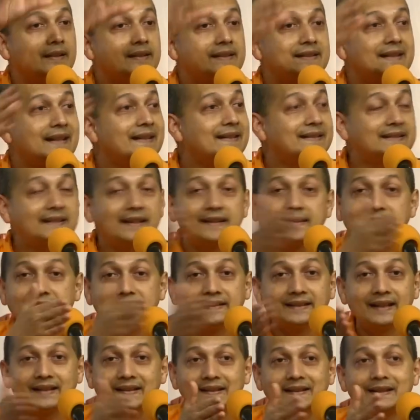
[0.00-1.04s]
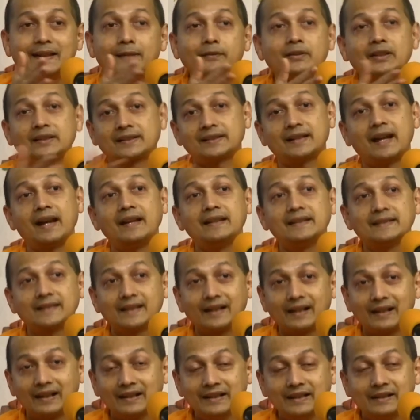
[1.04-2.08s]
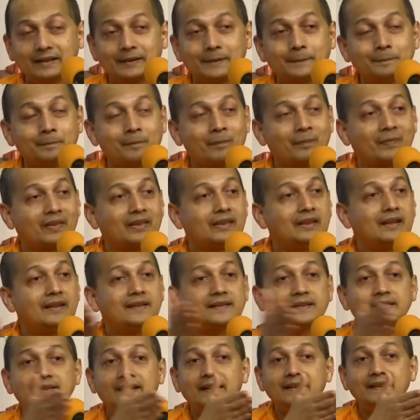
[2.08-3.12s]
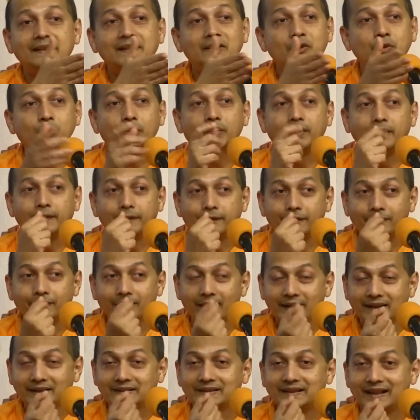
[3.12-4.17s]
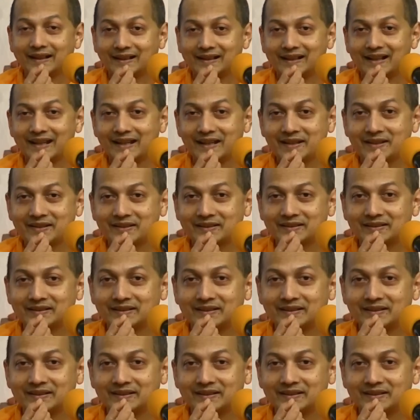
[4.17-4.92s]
Since there is nothing, if the sky is clear, there is nothing to reflect that light.